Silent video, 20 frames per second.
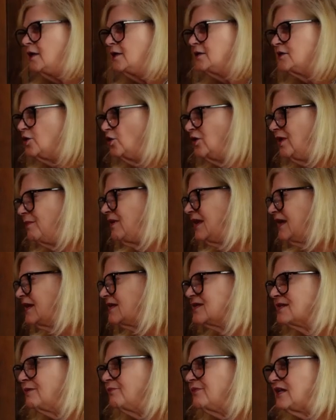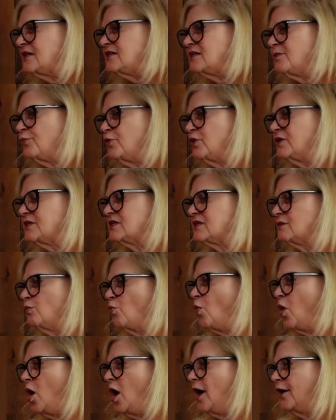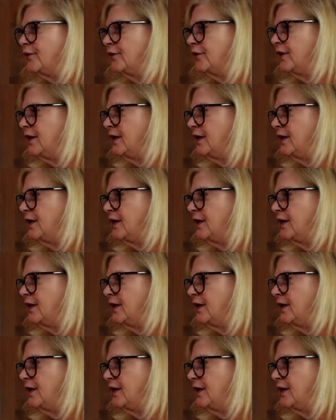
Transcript: So let me get something to put some water